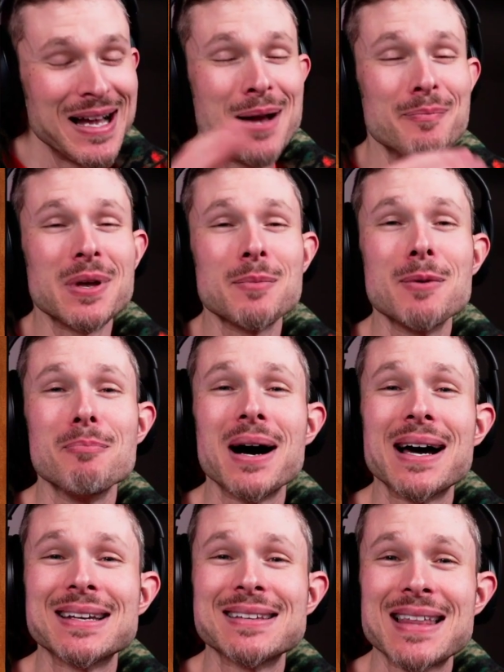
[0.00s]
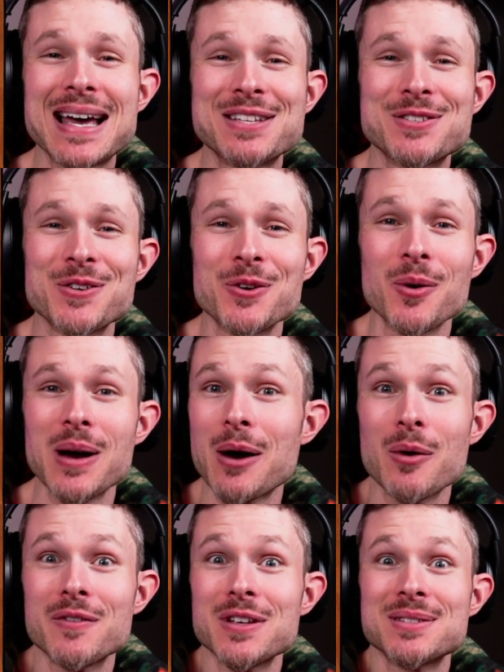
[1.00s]
maybe mind that too,
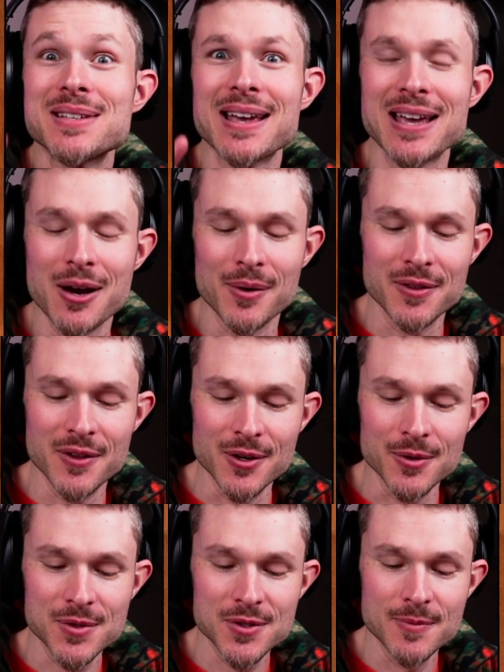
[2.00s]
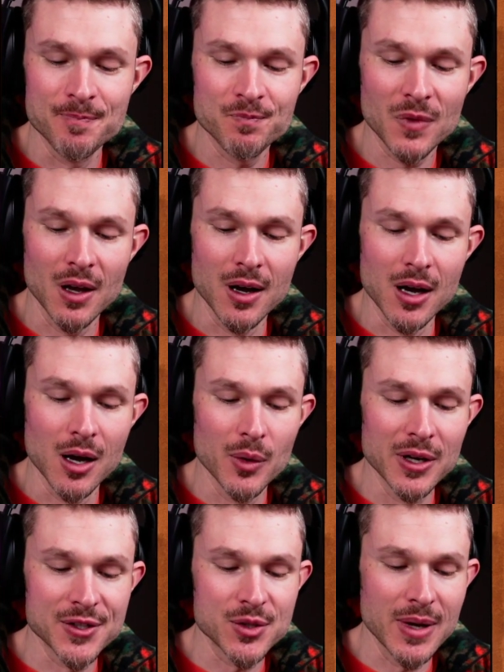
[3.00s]
however you take care of those. What
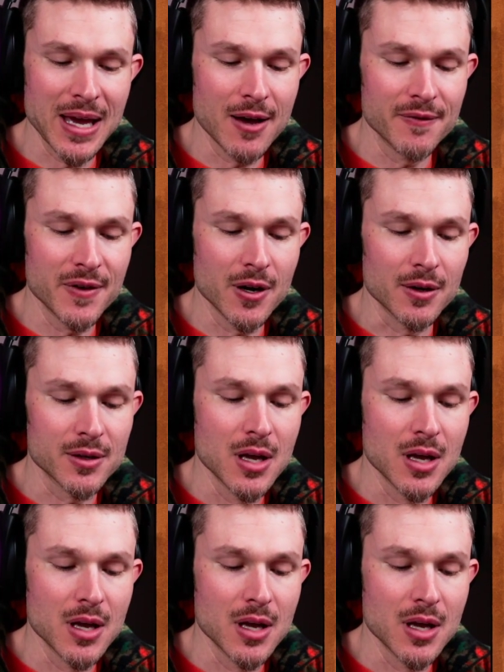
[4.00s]
else do we have here?